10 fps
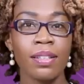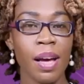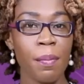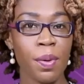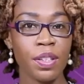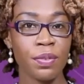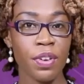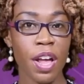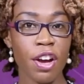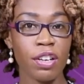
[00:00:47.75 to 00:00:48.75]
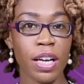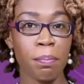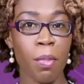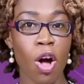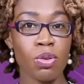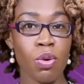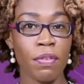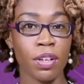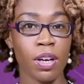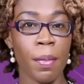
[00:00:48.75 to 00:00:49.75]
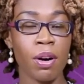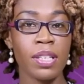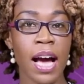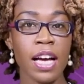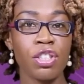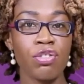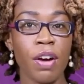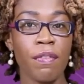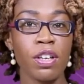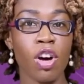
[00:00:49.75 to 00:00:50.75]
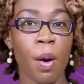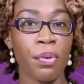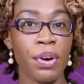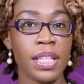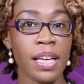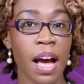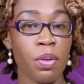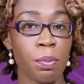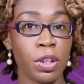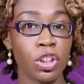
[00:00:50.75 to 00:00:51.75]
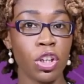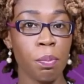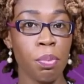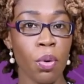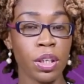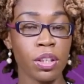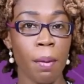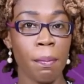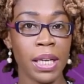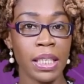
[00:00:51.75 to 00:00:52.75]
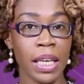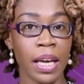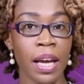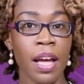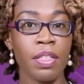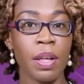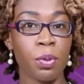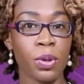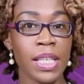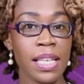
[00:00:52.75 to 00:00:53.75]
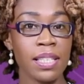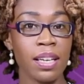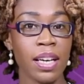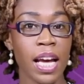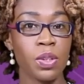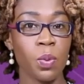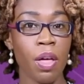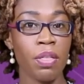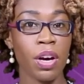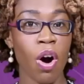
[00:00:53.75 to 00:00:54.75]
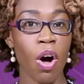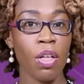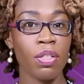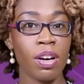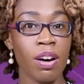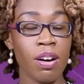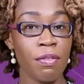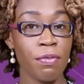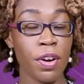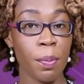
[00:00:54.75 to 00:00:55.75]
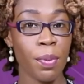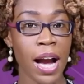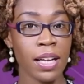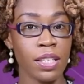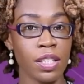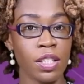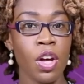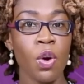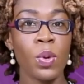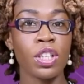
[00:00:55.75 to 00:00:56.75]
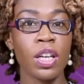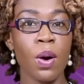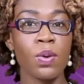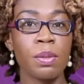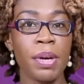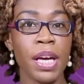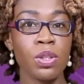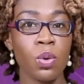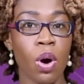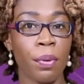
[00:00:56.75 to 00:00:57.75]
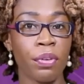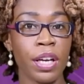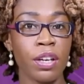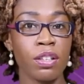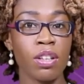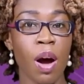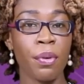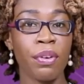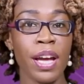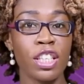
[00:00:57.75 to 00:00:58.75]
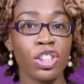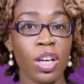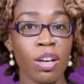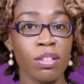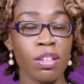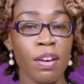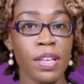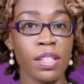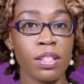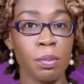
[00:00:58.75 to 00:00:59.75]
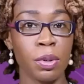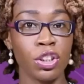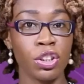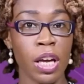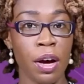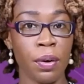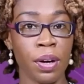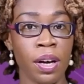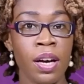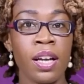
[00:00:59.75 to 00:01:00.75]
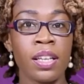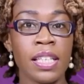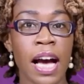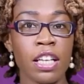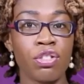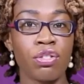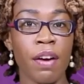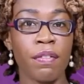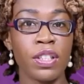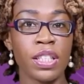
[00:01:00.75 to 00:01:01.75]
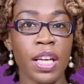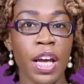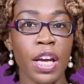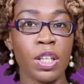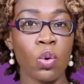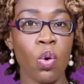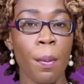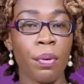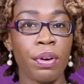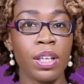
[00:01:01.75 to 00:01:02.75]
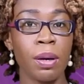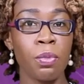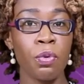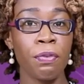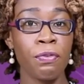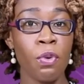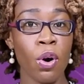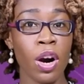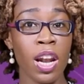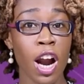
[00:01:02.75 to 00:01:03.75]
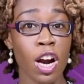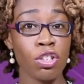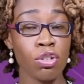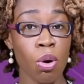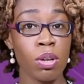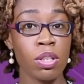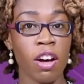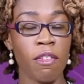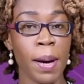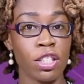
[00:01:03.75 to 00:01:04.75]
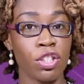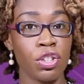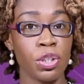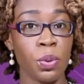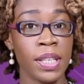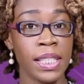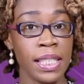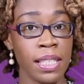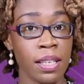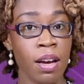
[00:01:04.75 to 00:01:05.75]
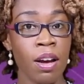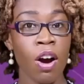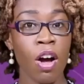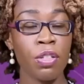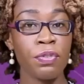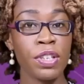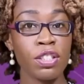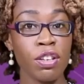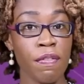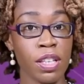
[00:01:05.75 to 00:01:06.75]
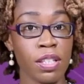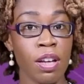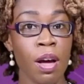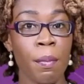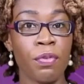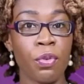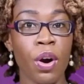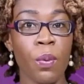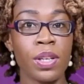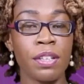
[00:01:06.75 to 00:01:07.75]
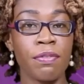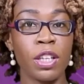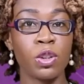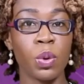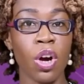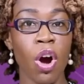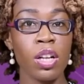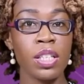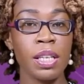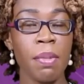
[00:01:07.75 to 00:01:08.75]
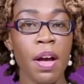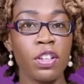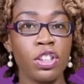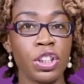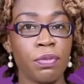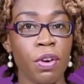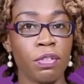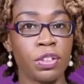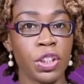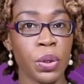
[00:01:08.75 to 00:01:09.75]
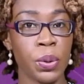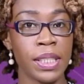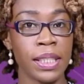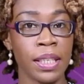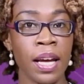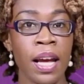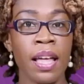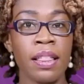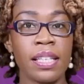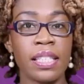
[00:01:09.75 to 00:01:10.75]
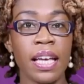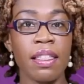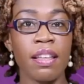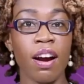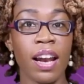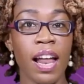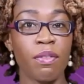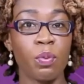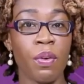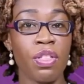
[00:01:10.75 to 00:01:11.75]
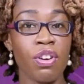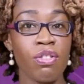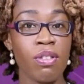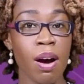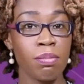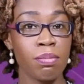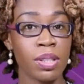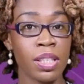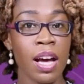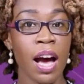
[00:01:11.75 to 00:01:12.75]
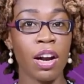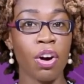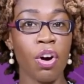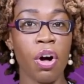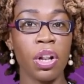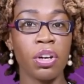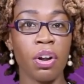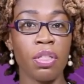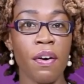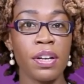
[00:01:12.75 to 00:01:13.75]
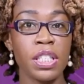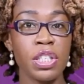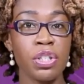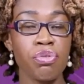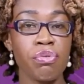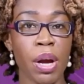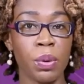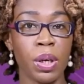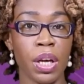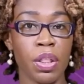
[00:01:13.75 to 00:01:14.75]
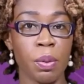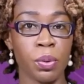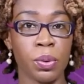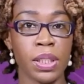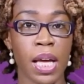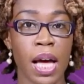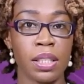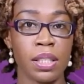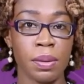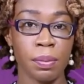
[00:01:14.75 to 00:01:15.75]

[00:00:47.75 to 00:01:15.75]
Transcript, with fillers: Tempers flared and boiled over among taxi drivers operating at the Bridgetown port on Monday. They protested against what they call the unfair practice, which allows big tour operators to operate a shuttle service to Bridgetown. The taxi drivers say a tour operator moved four large loads of passengers to the city on the free service before it was eventually halted by the chief of security. They say they are left with the crumbs and are calling on authorities to regulate the process.